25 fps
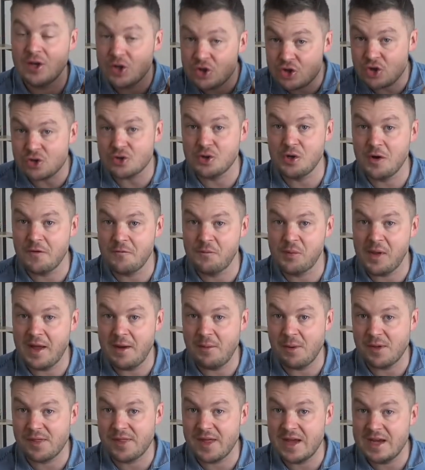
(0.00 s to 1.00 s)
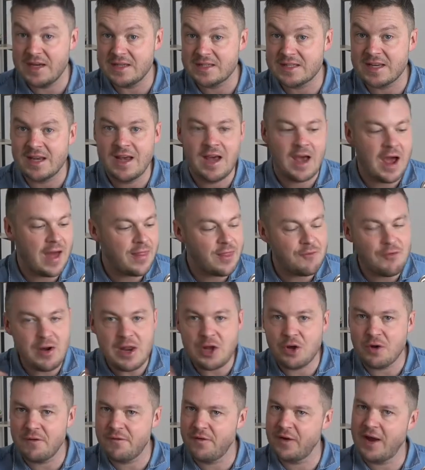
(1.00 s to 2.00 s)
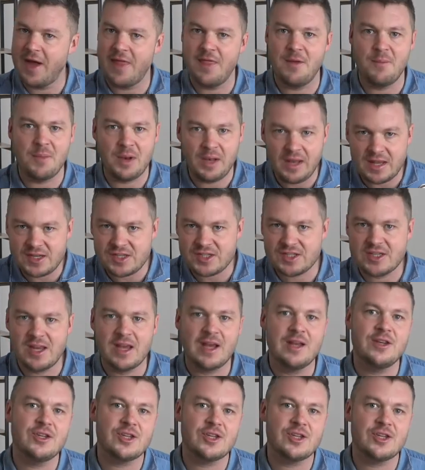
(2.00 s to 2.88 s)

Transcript: Children love playing with these and they're really good for getting them listening